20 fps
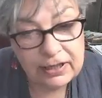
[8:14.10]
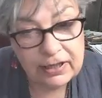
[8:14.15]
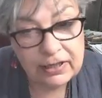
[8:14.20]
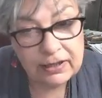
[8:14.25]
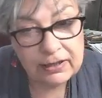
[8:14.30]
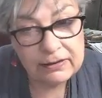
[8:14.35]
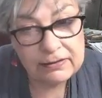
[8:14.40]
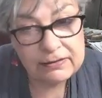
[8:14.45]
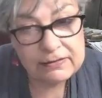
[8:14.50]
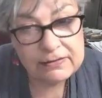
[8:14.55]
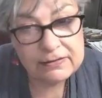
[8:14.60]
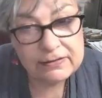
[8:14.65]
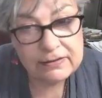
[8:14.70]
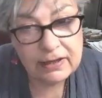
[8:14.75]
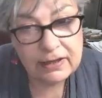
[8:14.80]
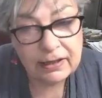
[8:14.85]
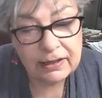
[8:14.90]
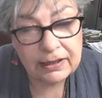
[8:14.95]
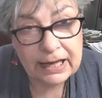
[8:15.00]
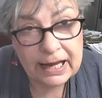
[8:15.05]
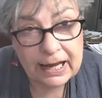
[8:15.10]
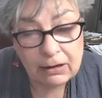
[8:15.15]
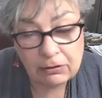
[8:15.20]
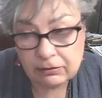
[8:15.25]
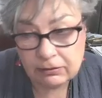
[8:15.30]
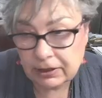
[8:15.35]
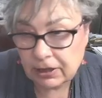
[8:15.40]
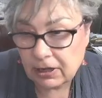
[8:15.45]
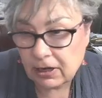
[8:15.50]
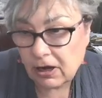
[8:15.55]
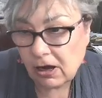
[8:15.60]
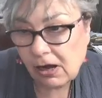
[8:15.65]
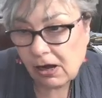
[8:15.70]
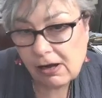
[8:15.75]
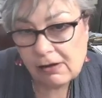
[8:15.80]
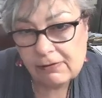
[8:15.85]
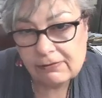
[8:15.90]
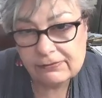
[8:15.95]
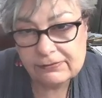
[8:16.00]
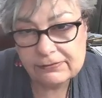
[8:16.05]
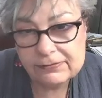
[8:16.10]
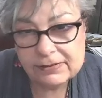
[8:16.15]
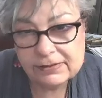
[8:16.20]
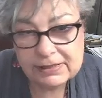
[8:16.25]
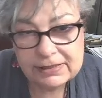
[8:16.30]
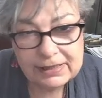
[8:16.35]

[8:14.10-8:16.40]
is an hour and a half,